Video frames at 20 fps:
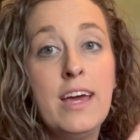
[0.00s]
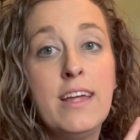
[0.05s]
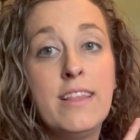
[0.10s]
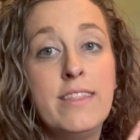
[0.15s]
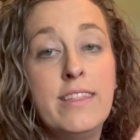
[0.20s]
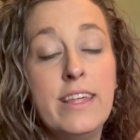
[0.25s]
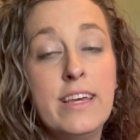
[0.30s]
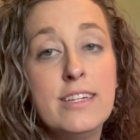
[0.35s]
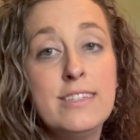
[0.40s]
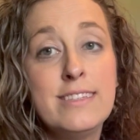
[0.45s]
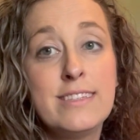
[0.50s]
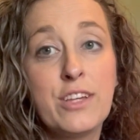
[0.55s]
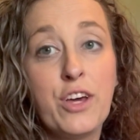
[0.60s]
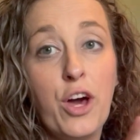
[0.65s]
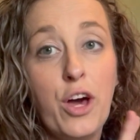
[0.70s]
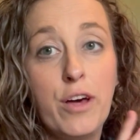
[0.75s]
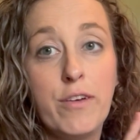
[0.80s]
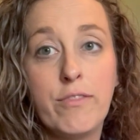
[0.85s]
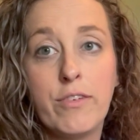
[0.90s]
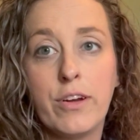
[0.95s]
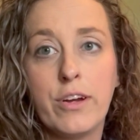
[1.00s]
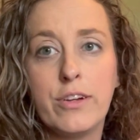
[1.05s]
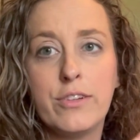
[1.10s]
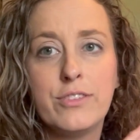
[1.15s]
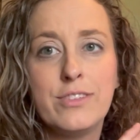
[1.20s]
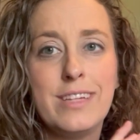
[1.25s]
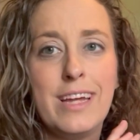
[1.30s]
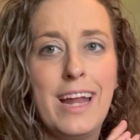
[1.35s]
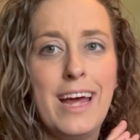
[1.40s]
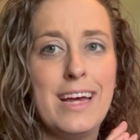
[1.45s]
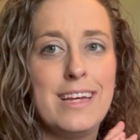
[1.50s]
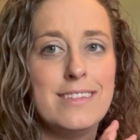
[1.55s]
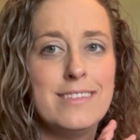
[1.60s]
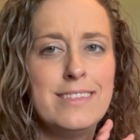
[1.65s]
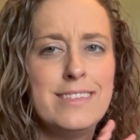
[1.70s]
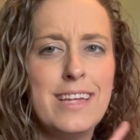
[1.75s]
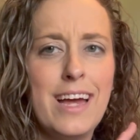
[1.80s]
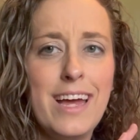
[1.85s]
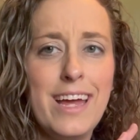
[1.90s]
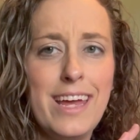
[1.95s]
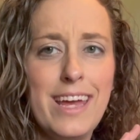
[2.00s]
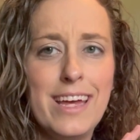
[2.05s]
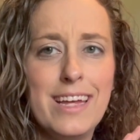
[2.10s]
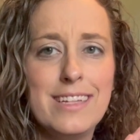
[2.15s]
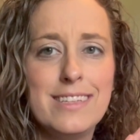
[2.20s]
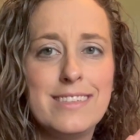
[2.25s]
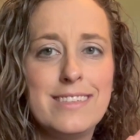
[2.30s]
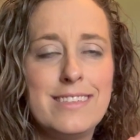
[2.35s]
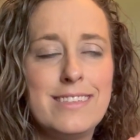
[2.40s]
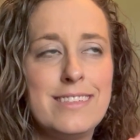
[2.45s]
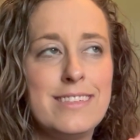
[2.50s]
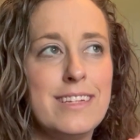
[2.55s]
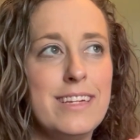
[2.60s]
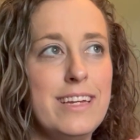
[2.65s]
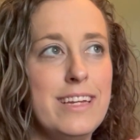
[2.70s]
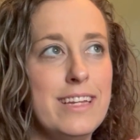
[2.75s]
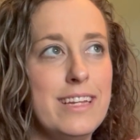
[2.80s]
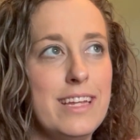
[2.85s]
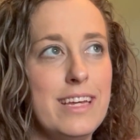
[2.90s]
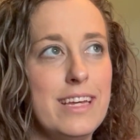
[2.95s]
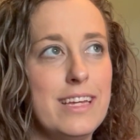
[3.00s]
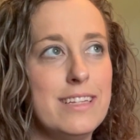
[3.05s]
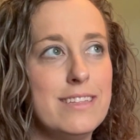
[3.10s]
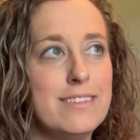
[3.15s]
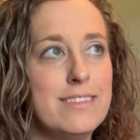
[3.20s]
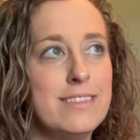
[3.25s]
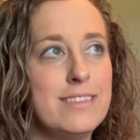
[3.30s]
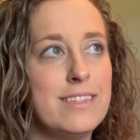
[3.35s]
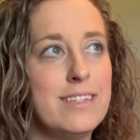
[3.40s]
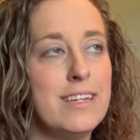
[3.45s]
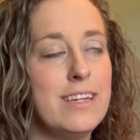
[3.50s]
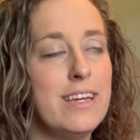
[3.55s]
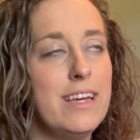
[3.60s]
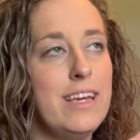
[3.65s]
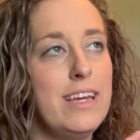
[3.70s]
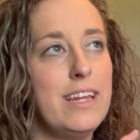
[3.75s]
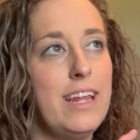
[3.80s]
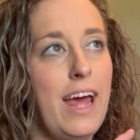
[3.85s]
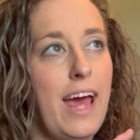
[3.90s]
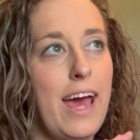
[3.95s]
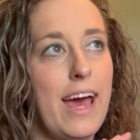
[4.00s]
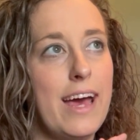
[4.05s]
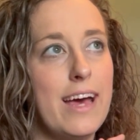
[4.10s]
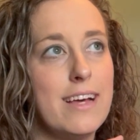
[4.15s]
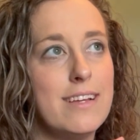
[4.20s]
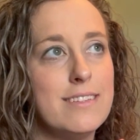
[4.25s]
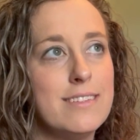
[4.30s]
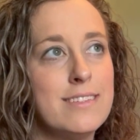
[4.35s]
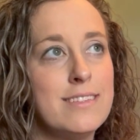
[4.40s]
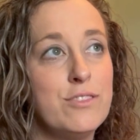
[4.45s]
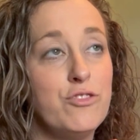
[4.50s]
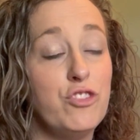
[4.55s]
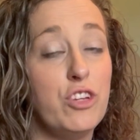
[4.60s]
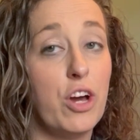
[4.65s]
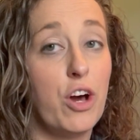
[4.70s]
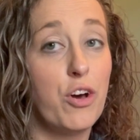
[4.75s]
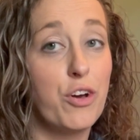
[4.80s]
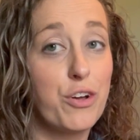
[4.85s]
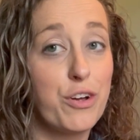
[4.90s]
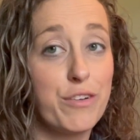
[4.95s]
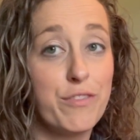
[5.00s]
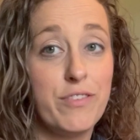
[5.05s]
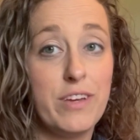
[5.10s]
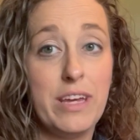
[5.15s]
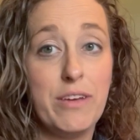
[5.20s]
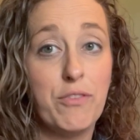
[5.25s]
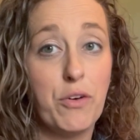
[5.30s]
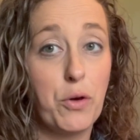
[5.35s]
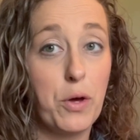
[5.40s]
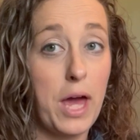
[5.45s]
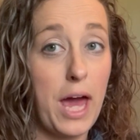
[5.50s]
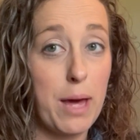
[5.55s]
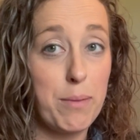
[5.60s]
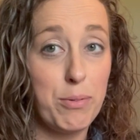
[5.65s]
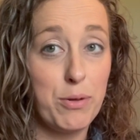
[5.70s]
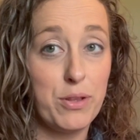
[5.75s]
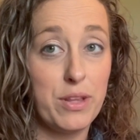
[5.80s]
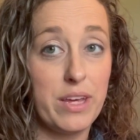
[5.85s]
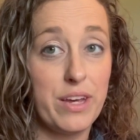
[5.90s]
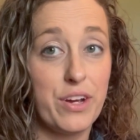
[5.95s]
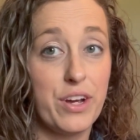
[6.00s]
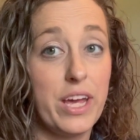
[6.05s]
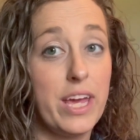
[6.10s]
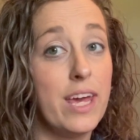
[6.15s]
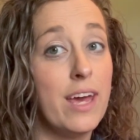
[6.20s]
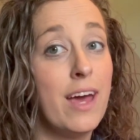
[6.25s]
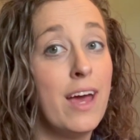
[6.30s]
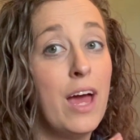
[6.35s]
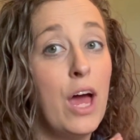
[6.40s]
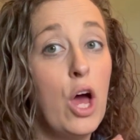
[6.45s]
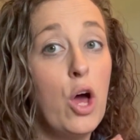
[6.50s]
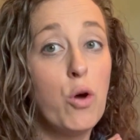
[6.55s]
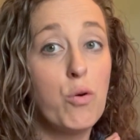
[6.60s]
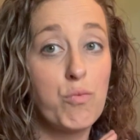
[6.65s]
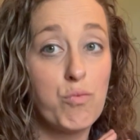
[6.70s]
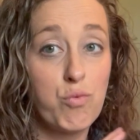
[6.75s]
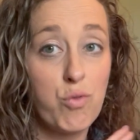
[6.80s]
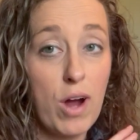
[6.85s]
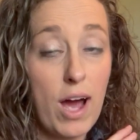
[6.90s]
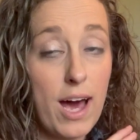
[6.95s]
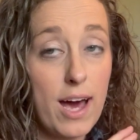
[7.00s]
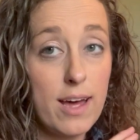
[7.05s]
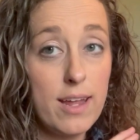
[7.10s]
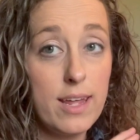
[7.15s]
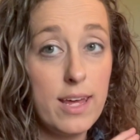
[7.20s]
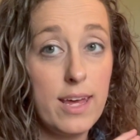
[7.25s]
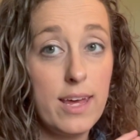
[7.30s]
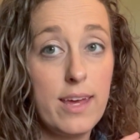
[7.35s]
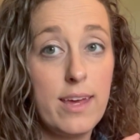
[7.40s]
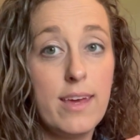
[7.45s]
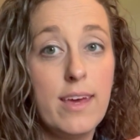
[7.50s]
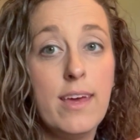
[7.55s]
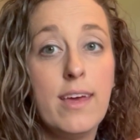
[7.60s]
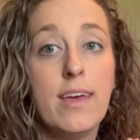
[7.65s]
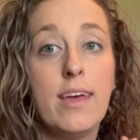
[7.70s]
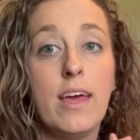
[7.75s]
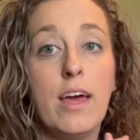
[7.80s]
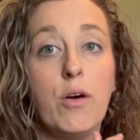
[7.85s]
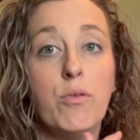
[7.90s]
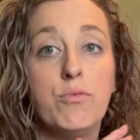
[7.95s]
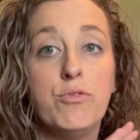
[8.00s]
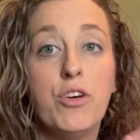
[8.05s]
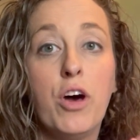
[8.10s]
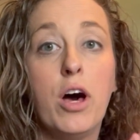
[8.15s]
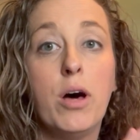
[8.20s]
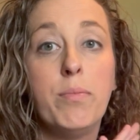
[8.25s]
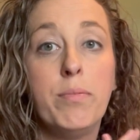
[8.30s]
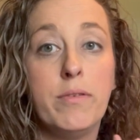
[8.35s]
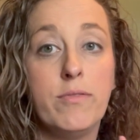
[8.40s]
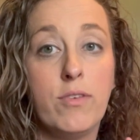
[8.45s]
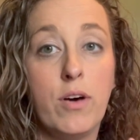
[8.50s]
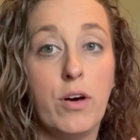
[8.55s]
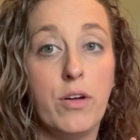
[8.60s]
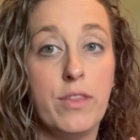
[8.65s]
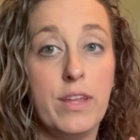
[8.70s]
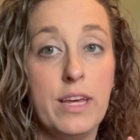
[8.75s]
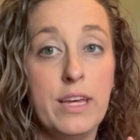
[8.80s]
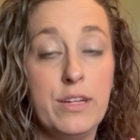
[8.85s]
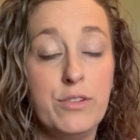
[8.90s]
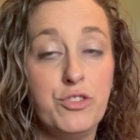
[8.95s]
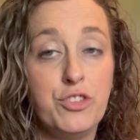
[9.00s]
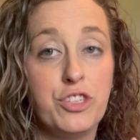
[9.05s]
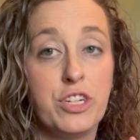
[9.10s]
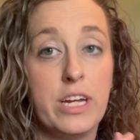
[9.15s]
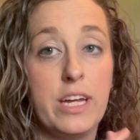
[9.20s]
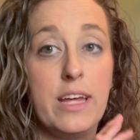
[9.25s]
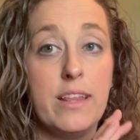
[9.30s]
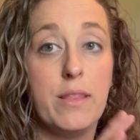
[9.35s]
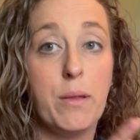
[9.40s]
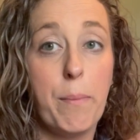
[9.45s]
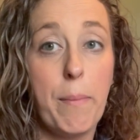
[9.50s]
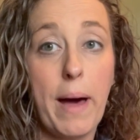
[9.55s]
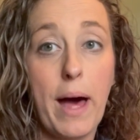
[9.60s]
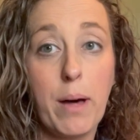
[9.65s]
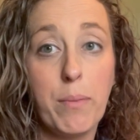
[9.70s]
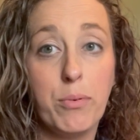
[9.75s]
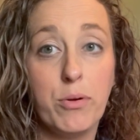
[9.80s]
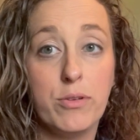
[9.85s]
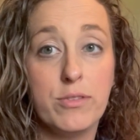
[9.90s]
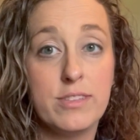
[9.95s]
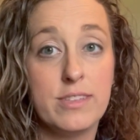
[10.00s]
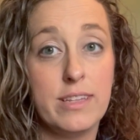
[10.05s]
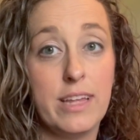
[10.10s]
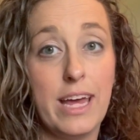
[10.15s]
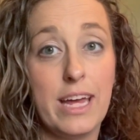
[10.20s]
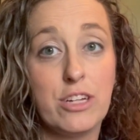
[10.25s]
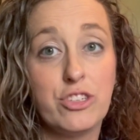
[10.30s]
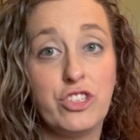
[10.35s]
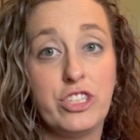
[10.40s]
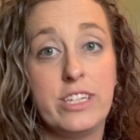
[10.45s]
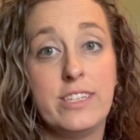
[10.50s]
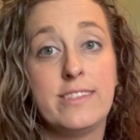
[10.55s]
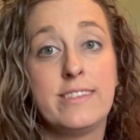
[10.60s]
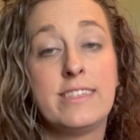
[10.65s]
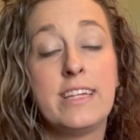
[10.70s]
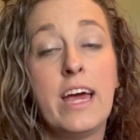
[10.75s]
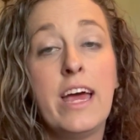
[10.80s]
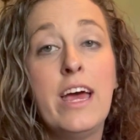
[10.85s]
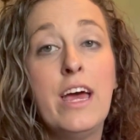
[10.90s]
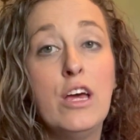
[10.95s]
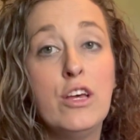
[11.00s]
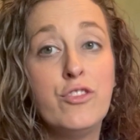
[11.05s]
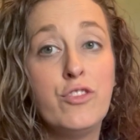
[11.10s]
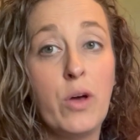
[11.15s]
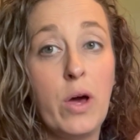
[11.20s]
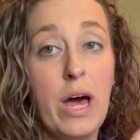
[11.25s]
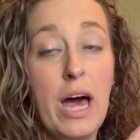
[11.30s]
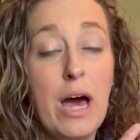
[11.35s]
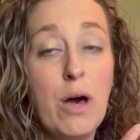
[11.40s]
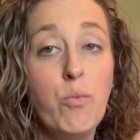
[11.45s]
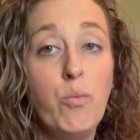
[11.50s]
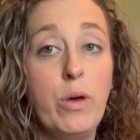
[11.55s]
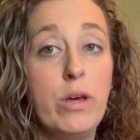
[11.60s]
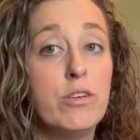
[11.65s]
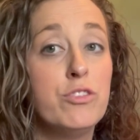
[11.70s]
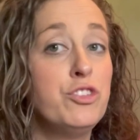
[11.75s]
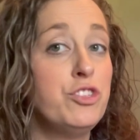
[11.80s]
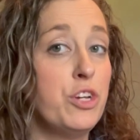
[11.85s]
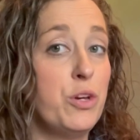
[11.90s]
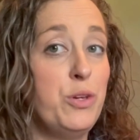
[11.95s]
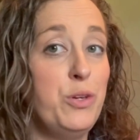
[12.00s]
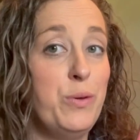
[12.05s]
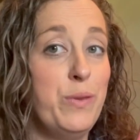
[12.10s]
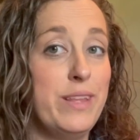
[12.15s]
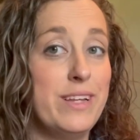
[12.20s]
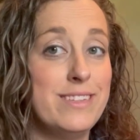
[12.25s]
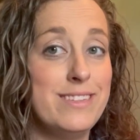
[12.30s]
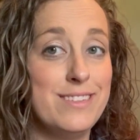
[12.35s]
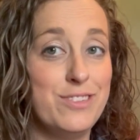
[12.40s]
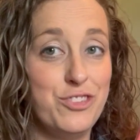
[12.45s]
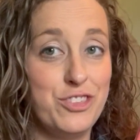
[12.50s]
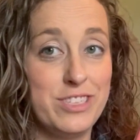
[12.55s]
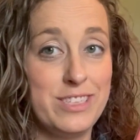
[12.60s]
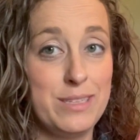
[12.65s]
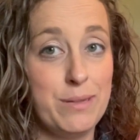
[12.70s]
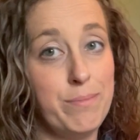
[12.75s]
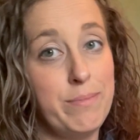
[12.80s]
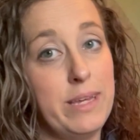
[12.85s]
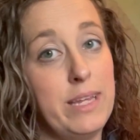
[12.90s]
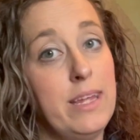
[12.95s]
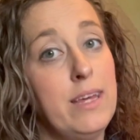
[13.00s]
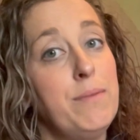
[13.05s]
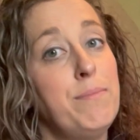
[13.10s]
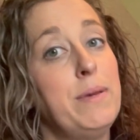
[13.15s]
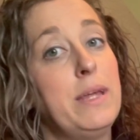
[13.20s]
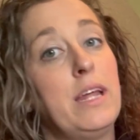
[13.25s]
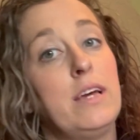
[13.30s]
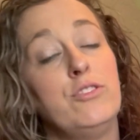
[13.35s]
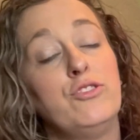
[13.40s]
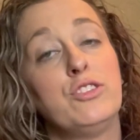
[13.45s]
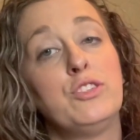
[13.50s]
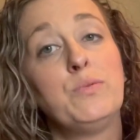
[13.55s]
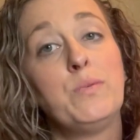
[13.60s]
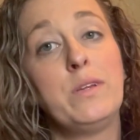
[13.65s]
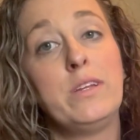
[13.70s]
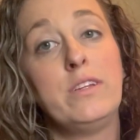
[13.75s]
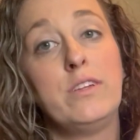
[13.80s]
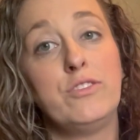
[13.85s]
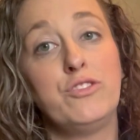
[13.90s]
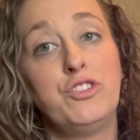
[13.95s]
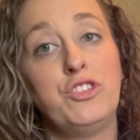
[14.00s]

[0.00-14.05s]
This covers, it has science in it, it has geography, vocabulary, writing, on top of all the history and the Bible selections. So I will show you this in just a minute, but I just wanted to